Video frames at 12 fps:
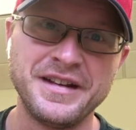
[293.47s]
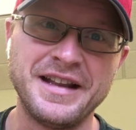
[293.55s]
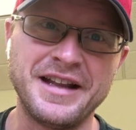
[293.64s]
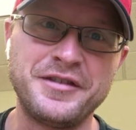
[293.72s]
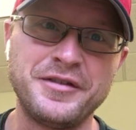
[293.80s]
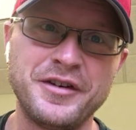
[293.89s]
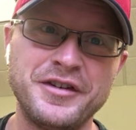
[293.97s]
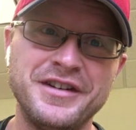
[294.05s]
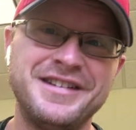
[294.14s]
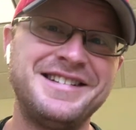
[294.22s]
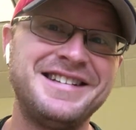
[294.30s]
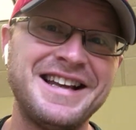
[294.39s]
That's verses
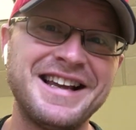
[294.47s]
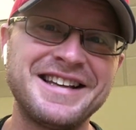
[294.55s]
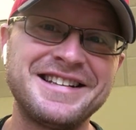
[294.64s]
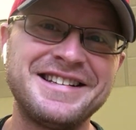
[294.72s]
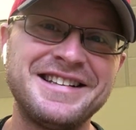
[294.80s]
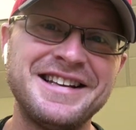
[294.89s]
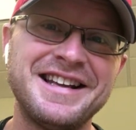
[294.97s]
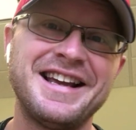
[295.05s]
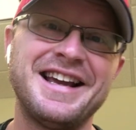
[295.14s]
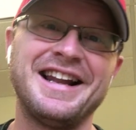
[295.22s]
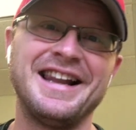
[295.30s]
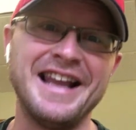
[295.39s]
6
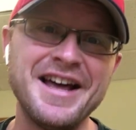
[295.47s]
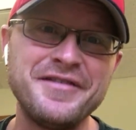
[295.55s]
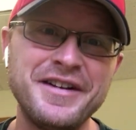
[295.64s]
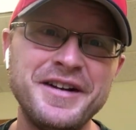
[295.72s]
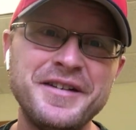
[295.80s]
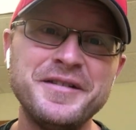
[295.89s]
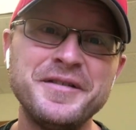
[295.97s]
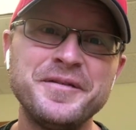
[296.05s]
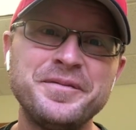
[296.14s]
and 11.